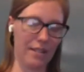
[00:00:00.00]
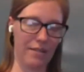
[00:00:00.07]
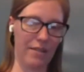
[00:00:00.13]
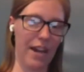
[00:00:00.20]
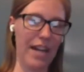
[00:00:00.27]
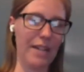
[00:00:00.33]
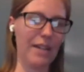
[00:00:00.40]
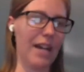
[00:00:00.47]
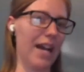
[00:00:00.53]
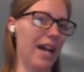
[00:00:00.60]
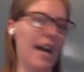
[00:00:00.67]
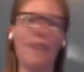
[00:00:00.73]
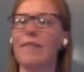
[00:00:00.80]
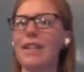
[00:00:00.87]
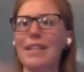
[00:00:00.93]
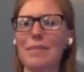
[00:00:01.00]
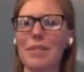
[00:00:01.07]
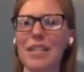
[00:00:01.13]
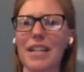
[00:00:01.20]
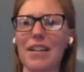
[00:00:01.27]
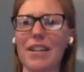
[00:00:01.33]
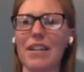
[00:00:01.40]
right? And run some
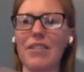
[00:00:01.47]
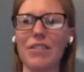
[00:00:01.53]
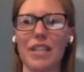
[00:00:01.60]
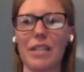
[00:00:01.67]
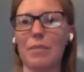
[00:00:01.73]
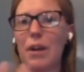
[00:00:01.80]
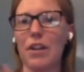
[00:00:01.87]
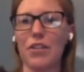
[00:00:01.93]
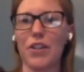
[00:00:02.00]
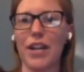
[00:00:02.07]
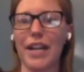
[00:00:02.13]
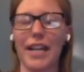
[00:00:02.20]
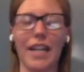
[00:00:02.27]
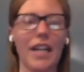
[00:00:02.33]
scenarios as part of training,